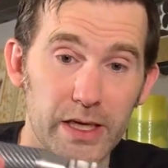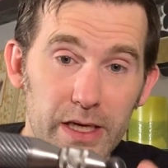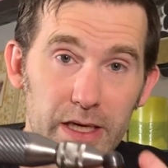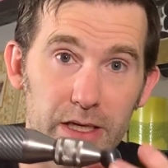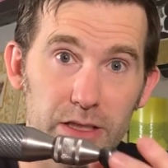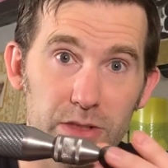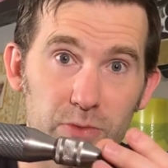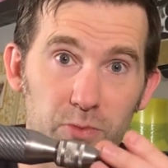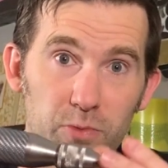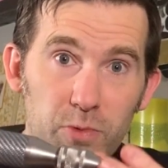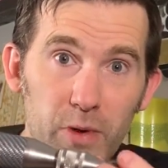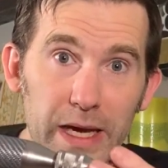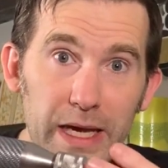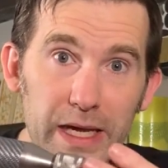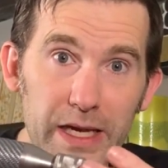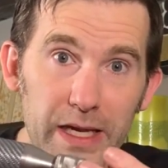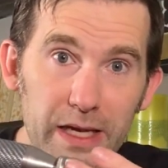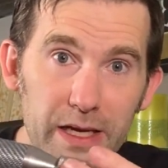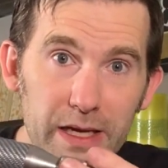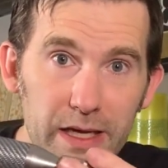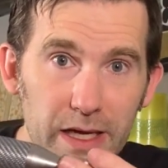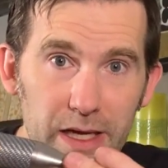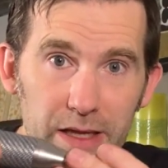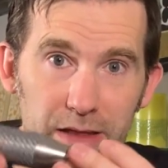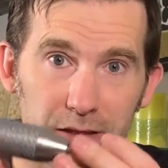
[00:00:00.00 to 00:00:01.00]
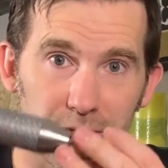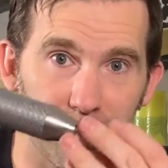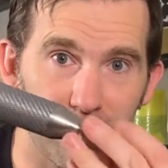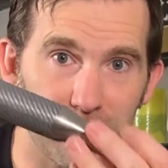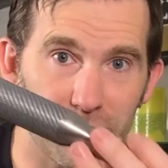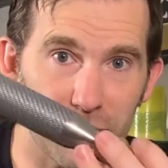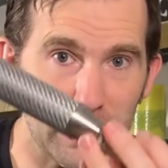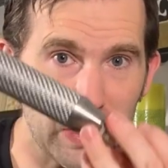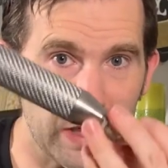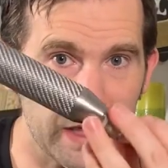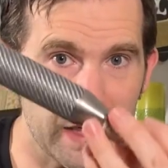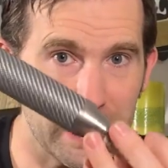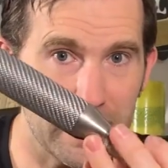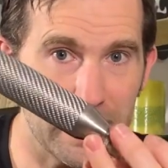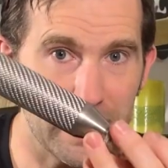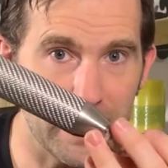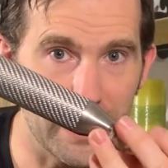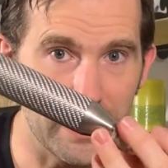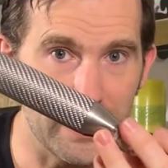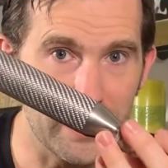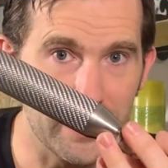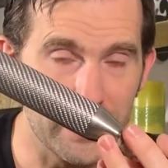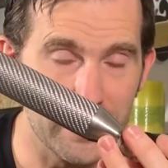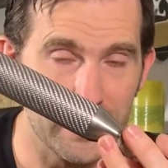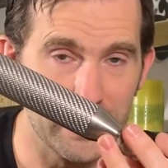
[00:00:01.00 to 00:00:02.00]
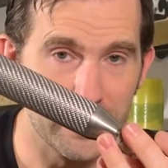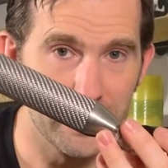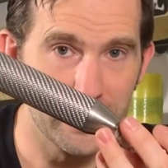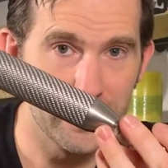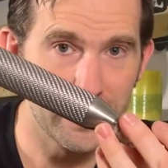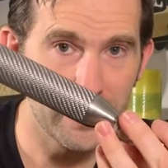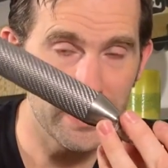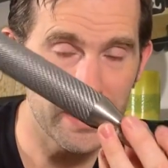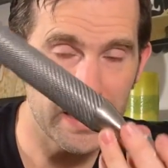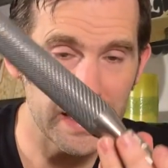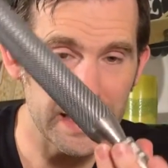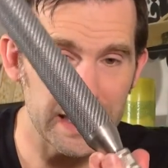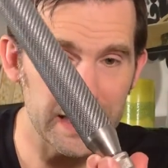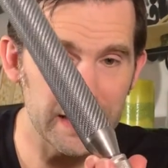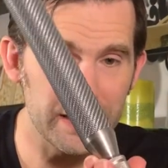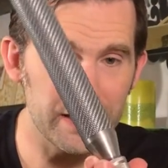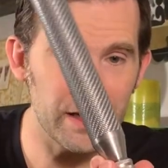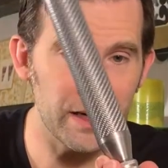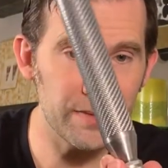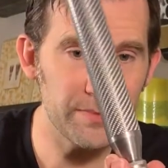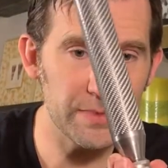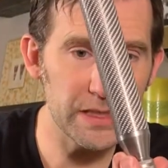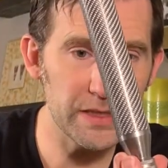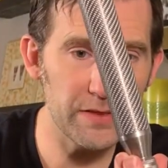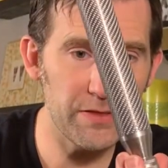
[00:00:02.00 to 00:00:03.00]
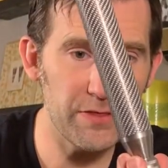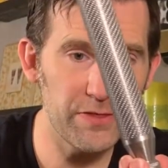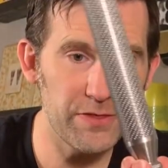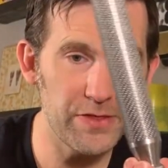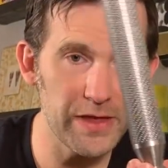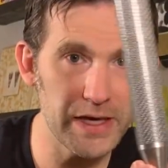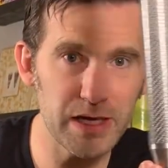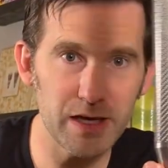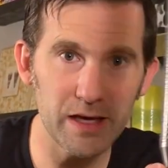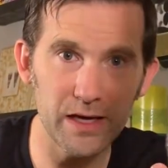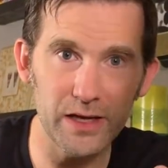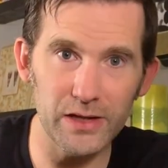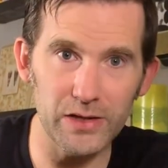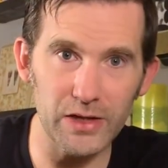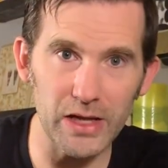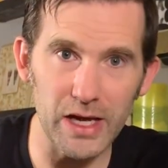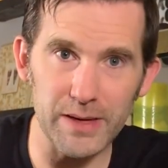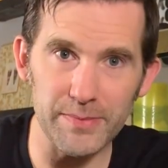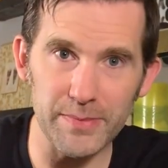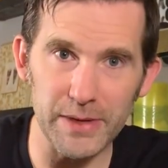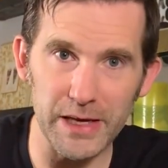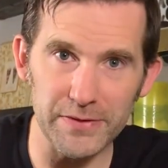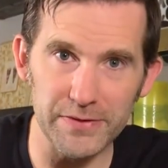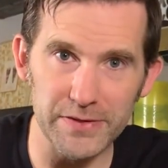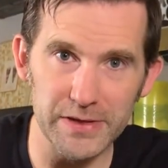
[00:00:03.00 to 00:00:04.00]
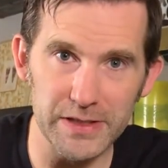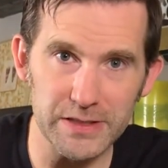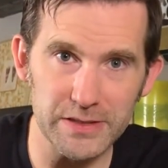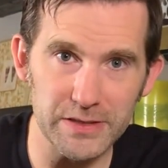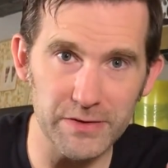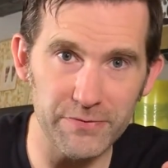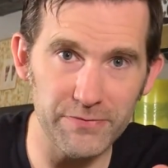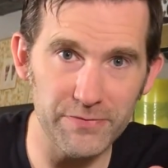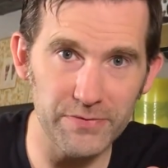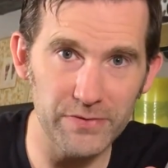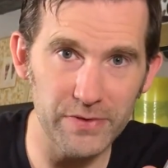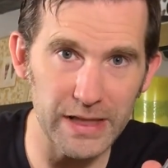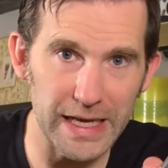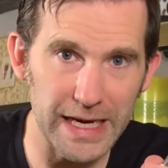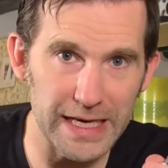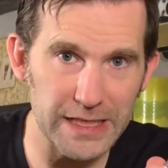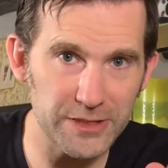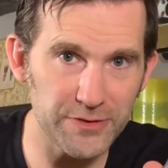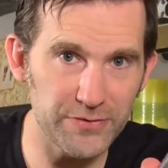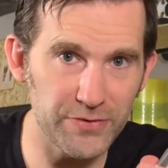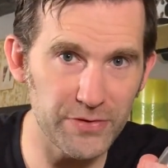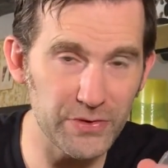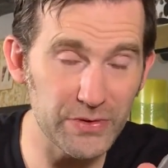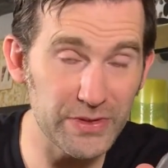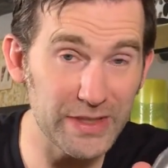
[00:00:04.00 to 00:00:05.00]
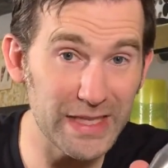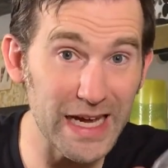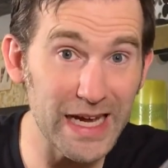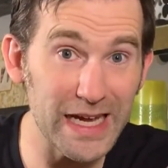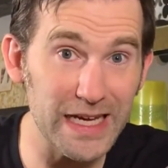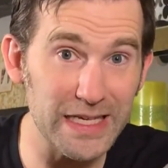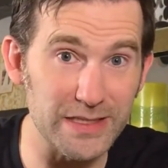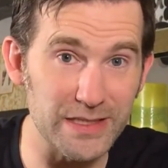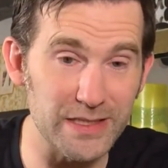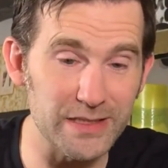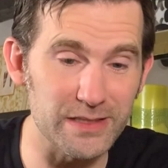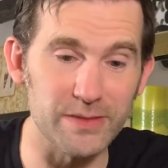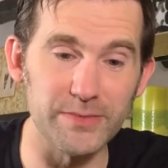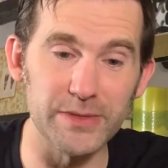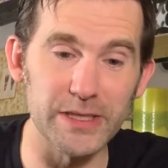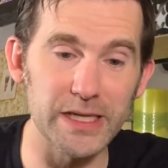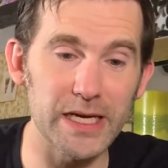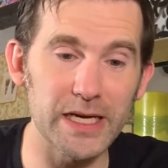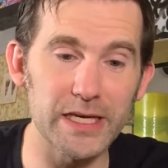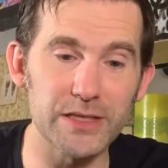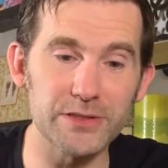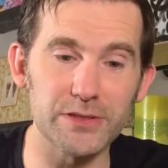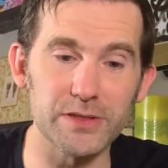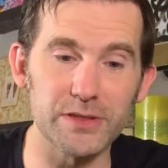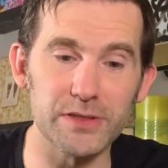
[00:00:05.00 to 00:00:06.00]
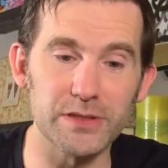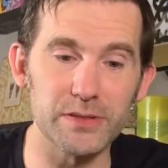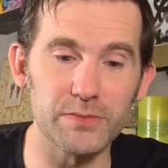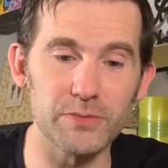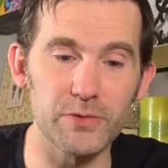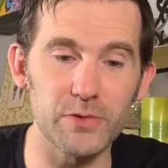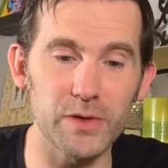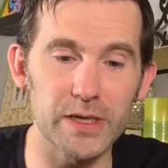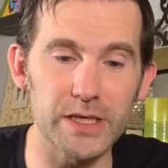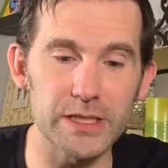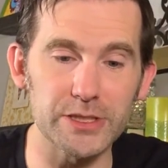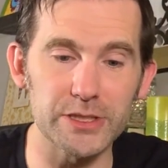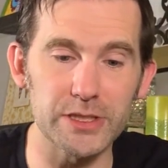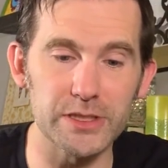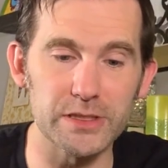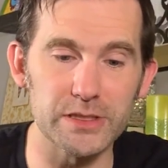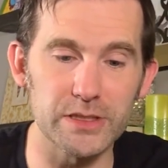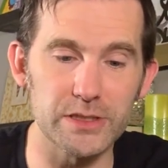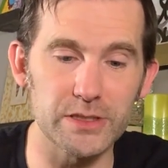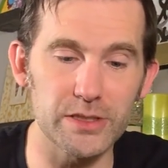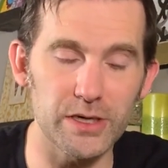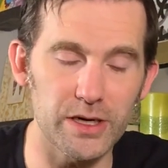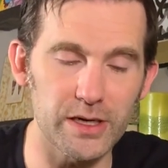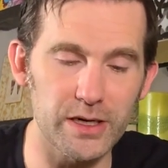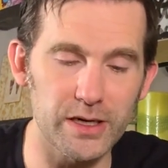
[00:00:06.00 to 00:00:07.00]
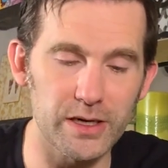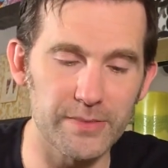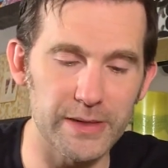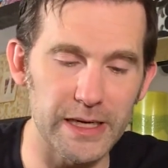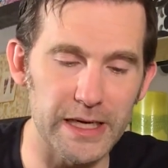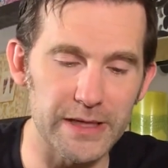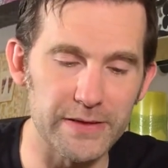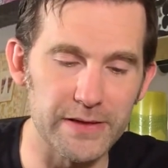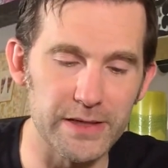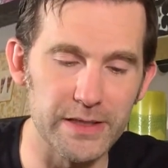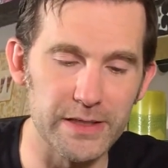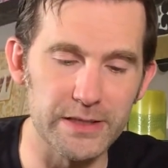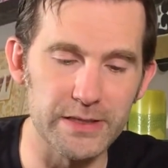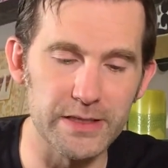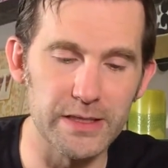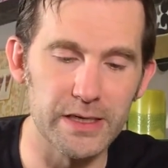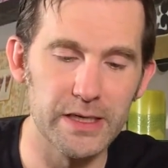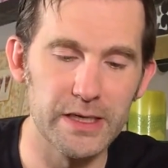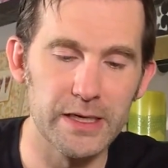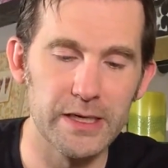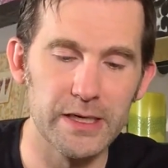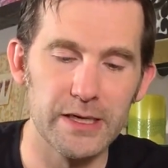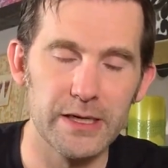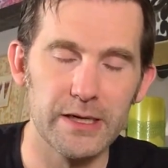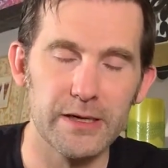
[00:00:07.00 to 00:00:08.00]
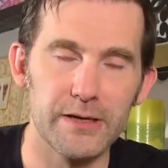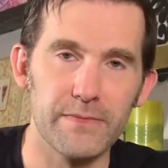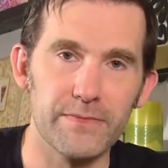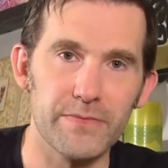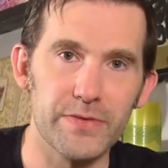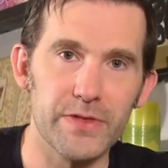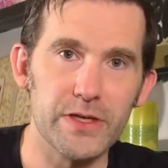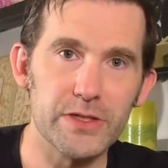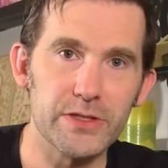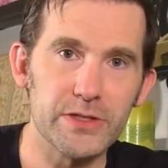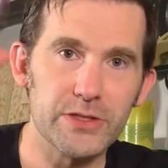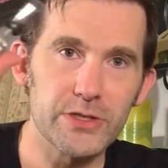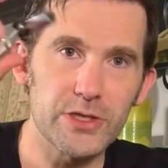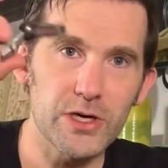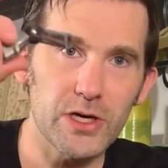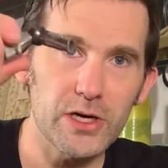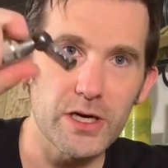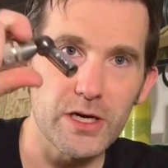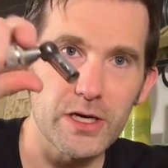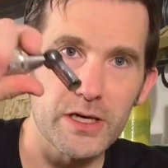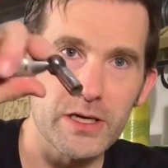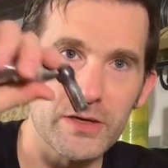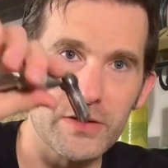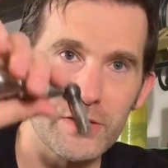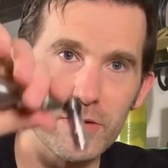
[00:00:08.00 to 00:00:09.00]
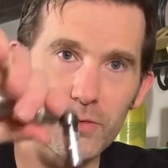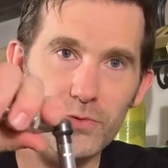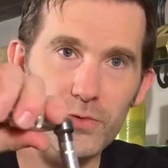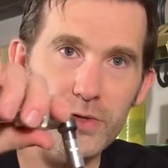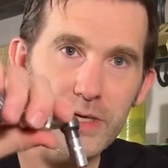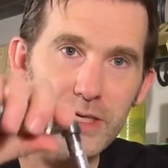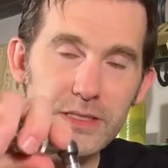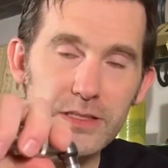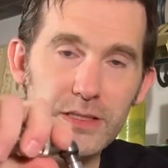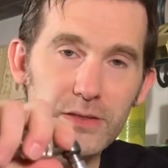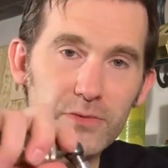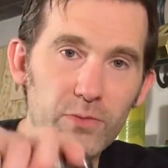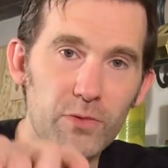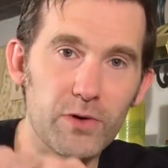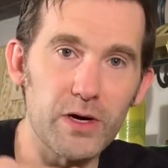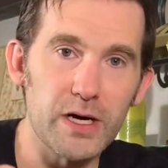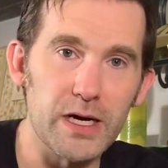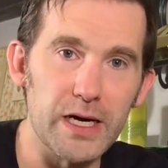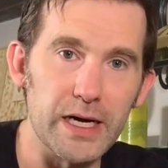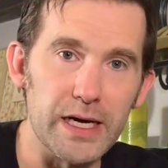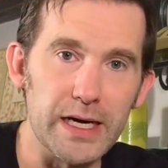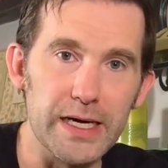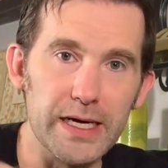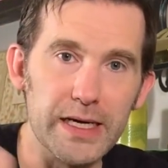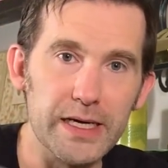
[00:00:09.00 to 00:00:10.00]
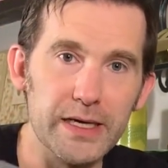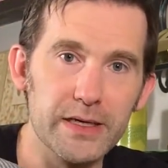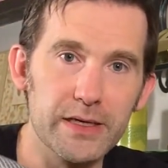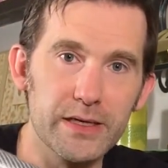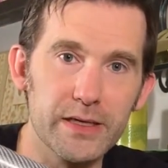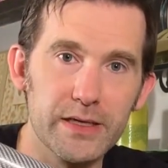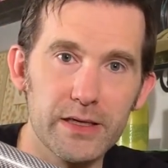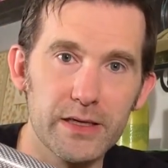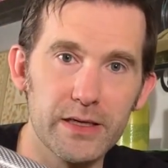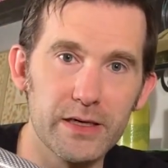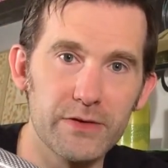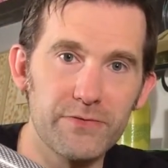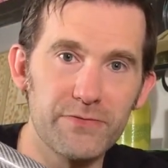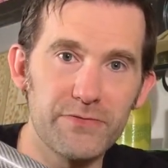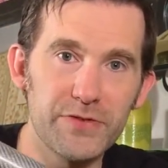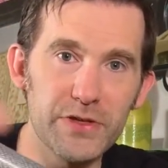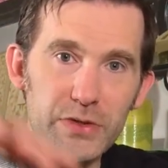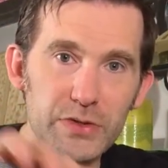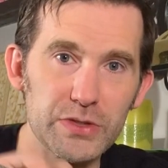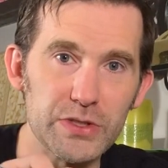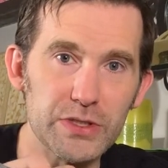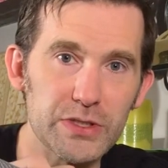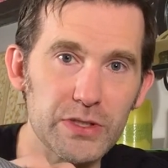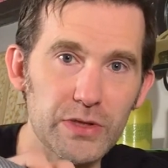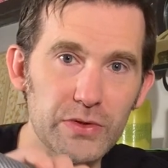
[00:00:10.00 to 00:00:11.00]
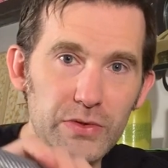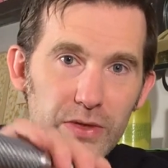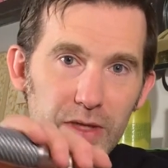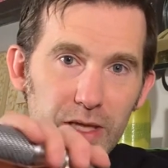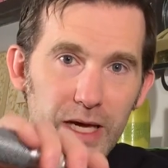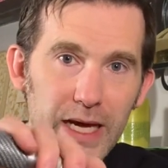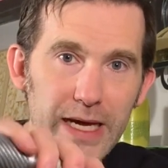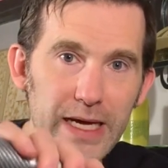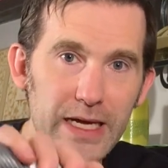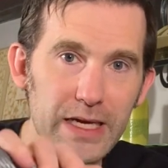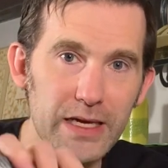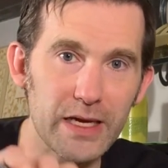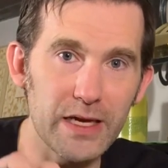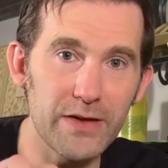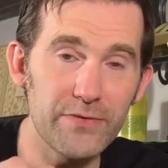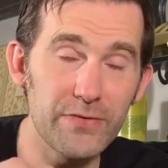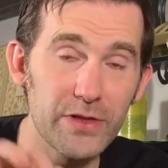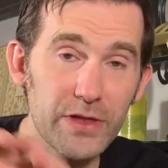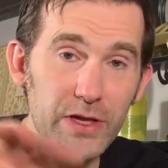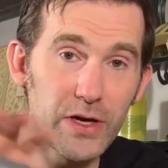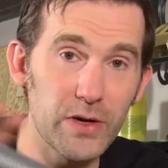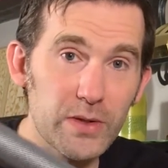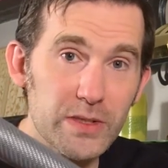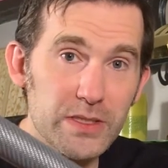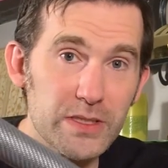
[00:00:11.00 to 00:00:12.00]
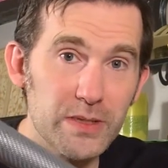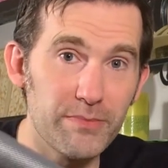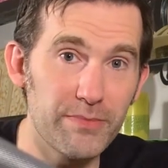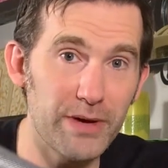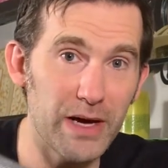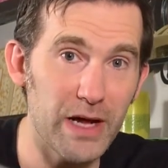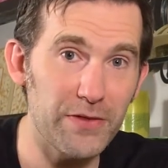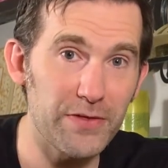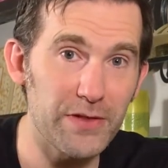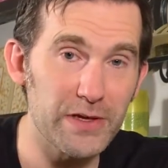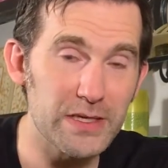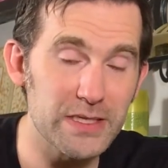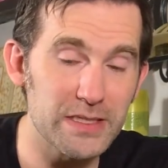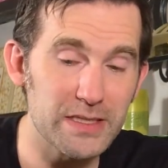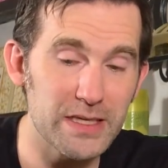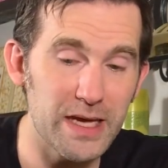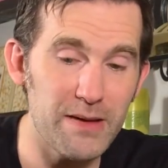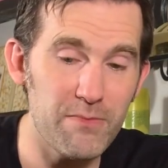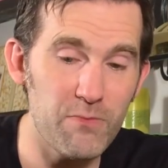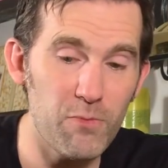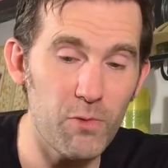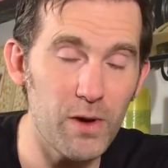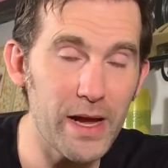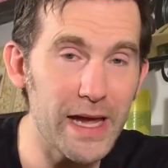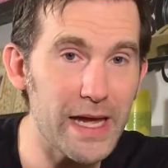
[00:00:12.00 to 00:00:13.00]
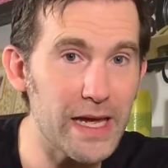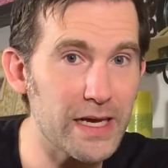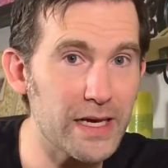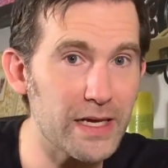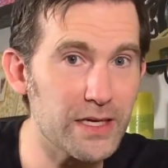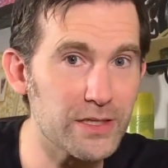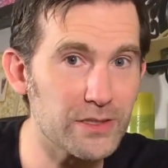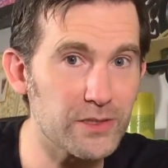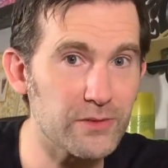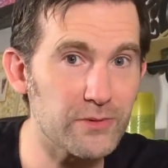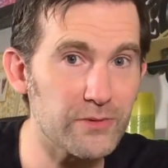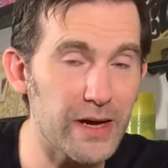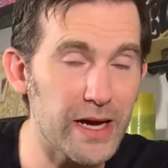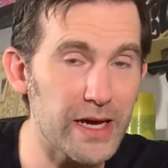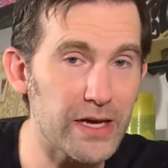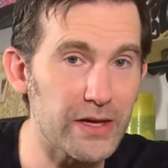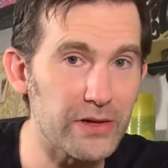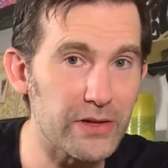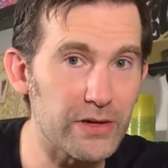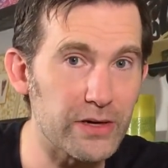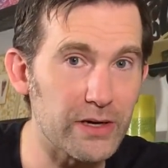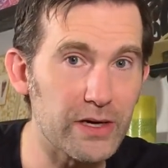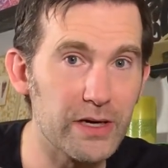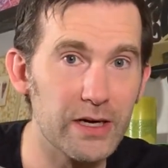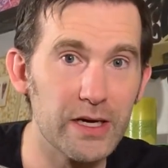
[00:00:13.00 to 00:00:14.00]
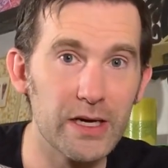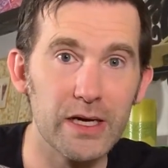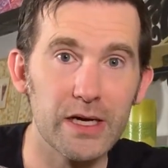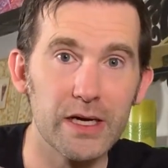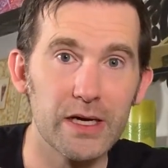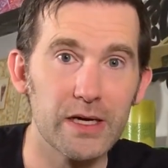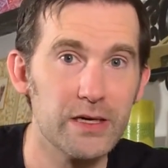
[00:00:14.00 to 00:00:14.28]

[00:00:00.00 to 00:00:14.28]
is weighted in the front end. And I've been thinking a lot about this the last few days as I've been answering some questions and talking about this. The Shark, the reason why it feels so light, even though it's about the same weight as a regular